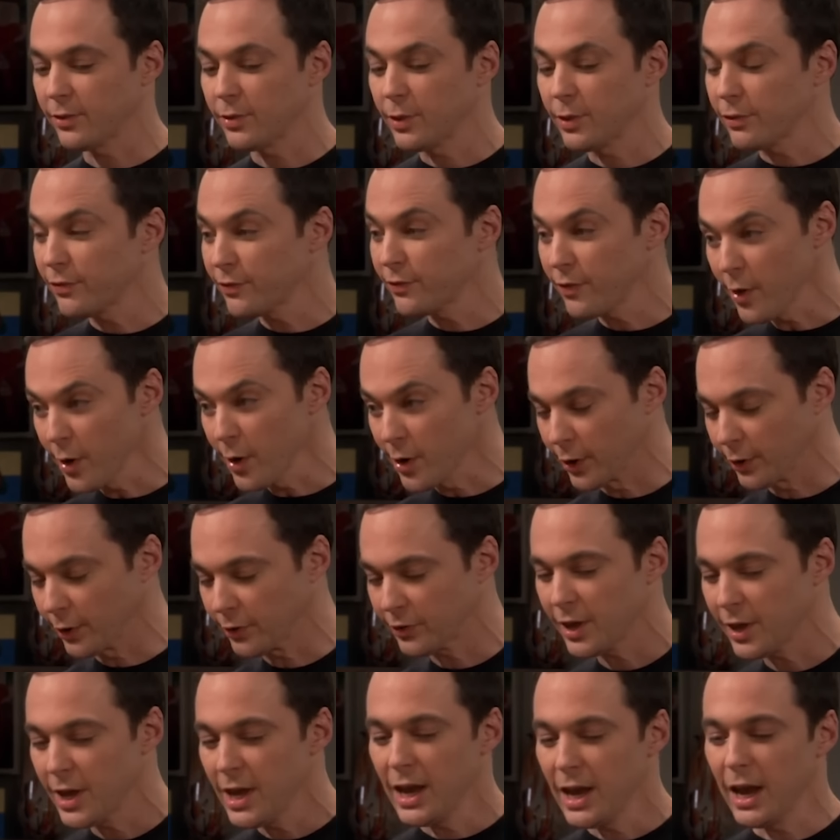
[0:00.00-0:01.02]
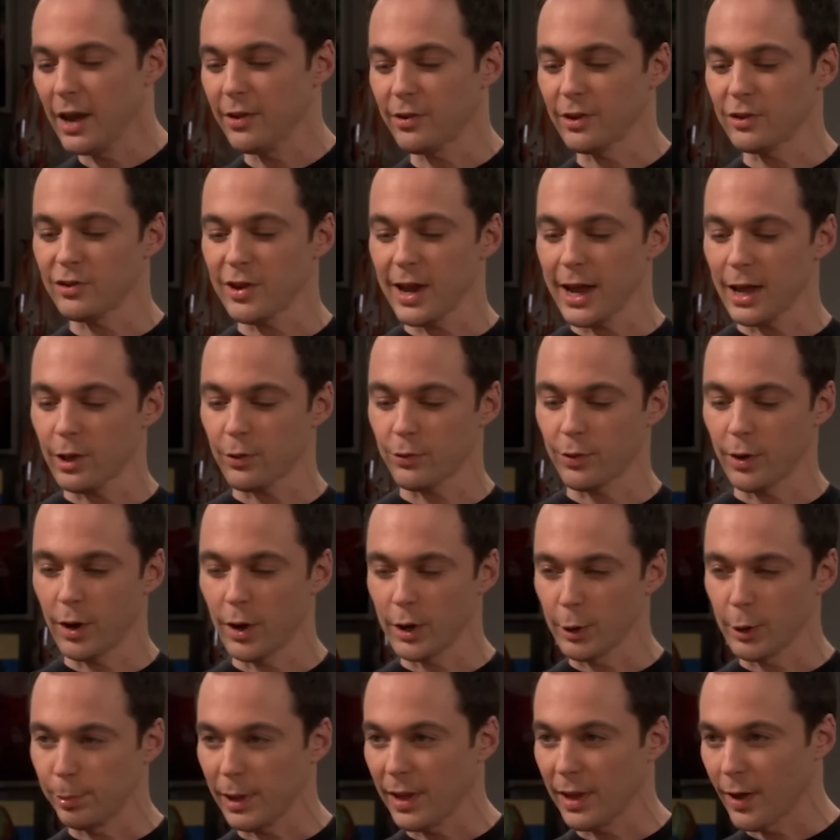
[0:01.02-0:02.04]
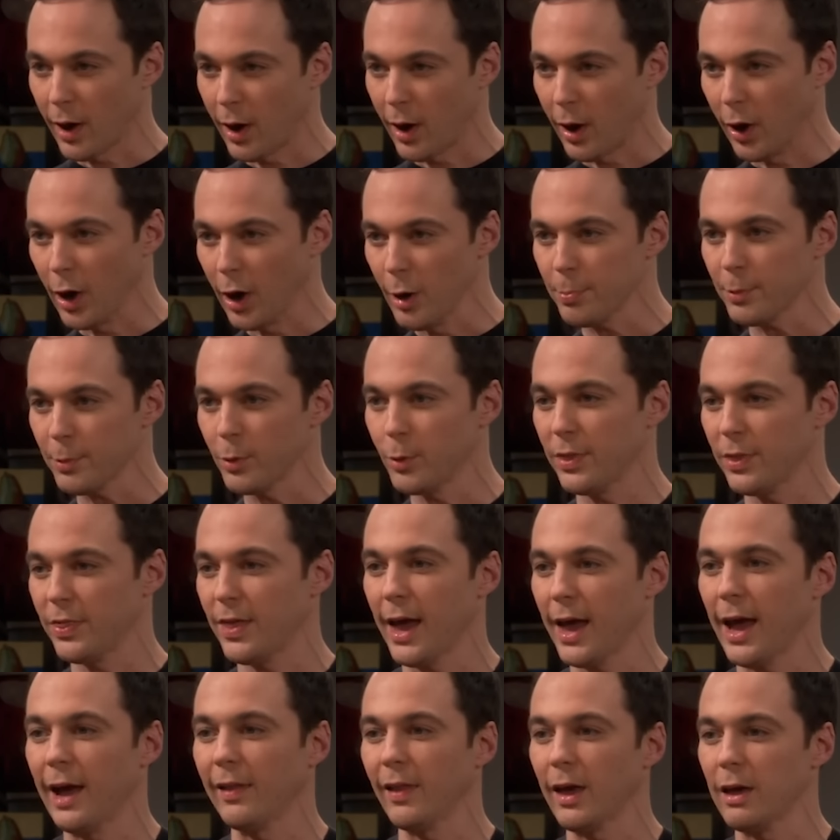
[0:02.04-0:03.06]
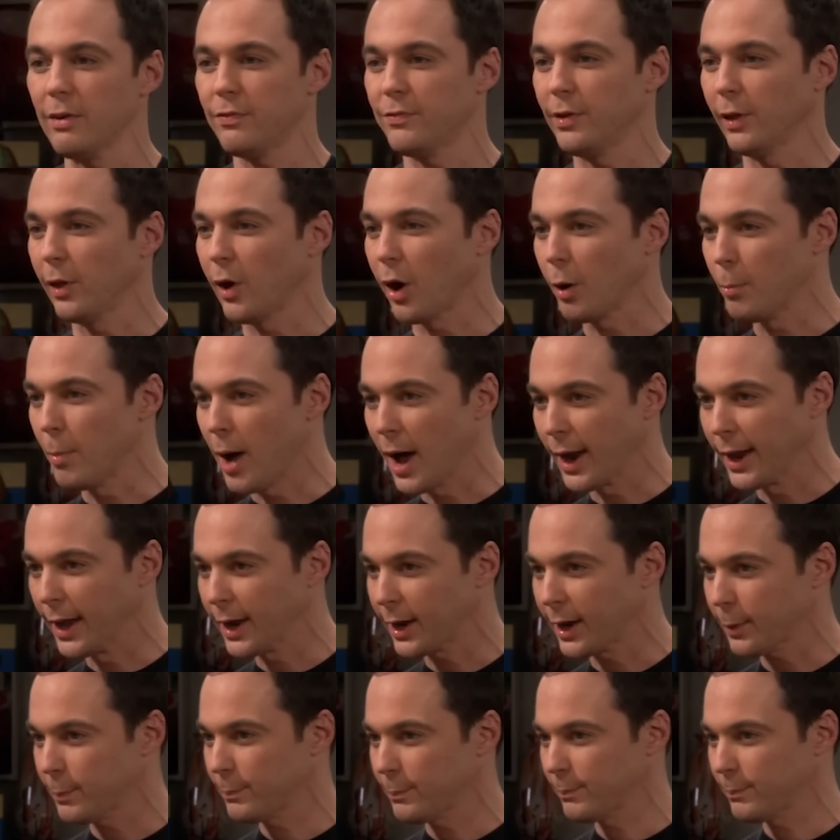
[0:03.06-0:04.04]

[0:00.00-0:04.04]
The first is a chance for her to play the harp with the L A Philharmonic.